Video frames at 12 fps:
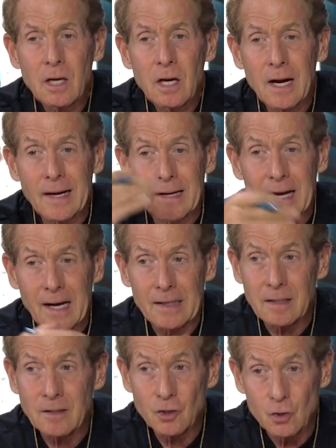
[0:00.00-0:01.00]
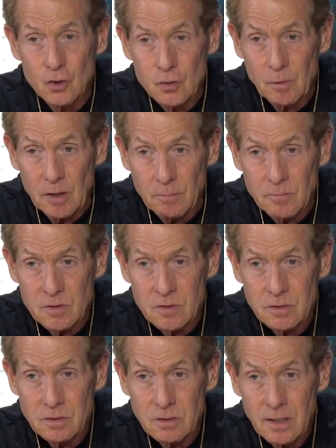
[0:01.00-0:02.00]
I got goosebumps,
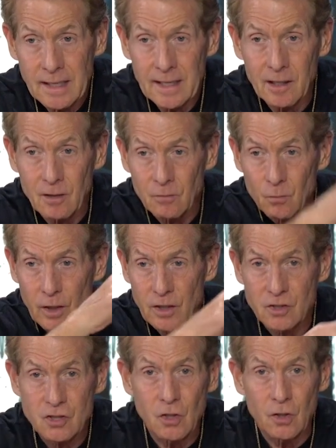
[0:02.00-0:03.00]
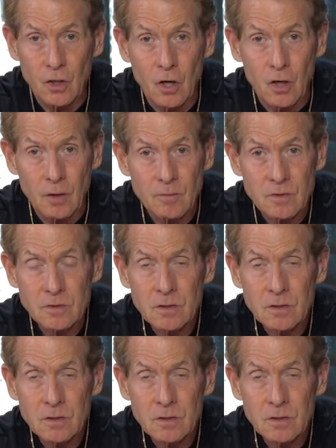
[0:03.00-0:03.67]
hair raised on arms.